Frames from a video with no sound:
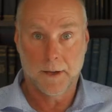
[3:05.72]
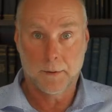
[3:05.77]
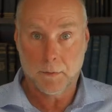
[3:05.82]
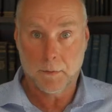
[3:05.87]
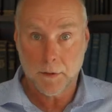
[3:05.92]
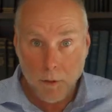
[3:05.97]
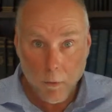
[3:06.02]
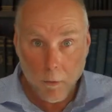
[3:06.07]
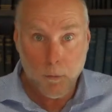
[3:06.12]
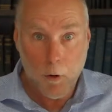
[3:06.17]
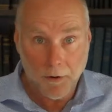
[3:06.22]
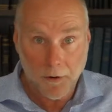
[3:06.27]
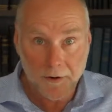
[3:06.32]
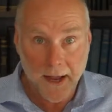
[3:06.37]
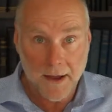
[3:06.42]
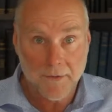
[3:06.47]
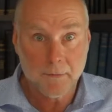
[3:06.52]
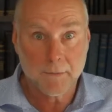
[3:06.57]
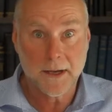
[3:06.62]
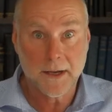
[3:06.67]
mean we all want to
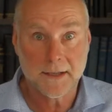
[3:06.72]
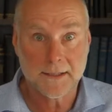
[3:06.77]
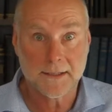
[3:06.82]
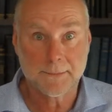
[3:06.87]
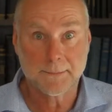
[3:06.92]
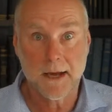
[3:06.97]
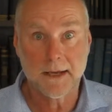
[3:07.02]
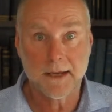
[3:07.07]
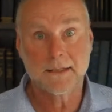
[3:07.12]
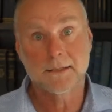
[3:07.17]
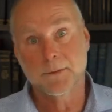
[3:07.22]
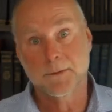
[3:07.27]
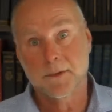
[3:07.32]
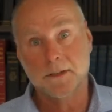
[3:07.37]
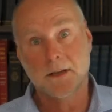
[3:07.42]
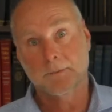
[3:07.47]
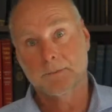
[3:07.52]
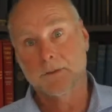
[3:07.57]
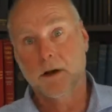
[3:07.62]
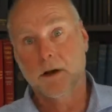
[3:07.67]
have a bigger space but
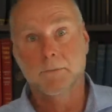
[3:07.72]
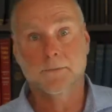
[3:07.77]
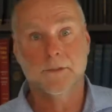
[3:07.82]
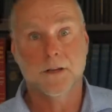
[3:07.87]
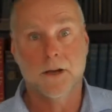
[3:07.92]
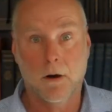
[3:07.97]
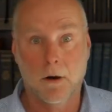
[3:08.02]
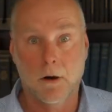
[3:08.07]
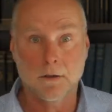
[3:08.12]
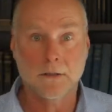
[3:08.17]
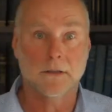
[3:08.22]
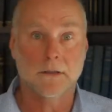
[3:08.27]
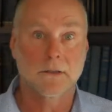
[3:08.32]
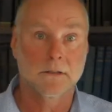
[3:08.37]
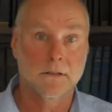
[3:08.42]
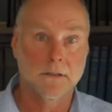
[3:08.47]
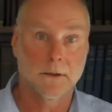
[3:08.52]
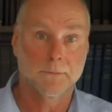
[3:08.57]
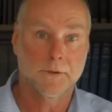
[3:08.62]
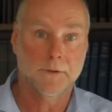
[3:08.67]
sometimes cost
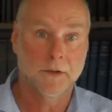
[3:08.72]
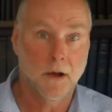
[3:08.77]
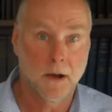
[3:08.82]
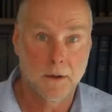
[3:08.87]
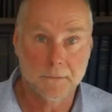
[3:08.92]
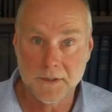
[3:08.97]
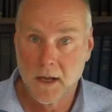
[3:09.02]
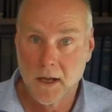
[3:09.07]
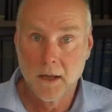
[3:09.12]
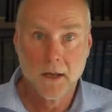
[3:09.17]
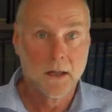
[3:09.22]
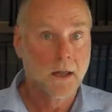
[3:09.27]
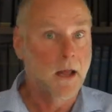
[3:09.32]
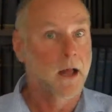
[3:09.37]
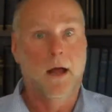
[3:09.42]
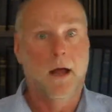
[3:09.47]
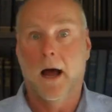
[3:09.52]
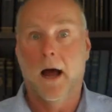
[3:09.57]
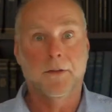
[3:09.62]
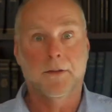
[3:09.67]
and sometimes
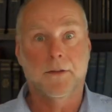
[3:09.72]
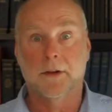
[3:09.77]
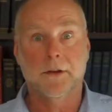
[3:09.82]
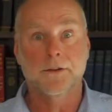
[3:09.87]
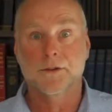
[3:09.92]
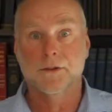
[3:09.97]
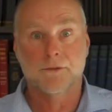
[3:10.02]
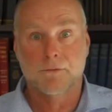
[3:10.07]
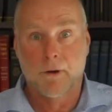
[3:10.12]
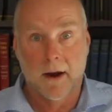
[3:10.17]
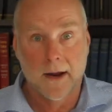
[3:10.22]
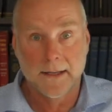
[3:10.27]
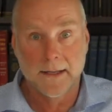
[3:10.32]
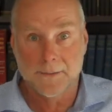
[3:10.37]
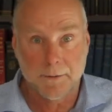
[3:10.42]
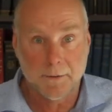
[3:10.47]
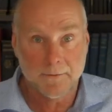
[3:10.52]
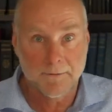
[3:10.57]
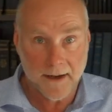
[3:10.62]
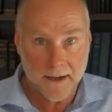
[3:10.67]
uh, other constraints
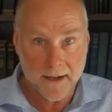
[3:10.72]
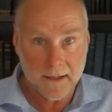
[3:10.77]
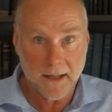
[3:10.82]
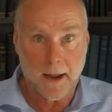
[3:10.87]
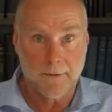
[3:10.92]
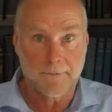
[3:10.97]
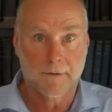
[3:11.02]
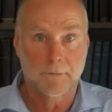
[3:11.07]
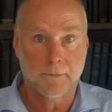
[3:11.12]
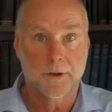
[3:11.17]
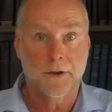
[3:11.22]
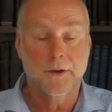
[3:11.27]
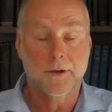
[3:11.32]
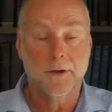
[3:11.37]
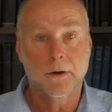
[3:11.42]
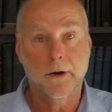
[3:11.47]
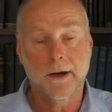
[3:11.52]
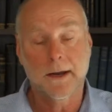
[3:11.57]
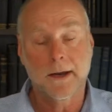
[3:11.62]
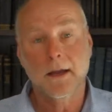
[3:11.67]
prevent that from
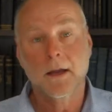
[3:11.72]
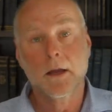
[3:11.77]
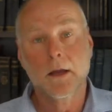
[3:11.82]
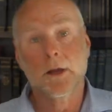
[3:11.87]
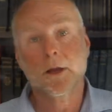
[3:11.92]
occurring.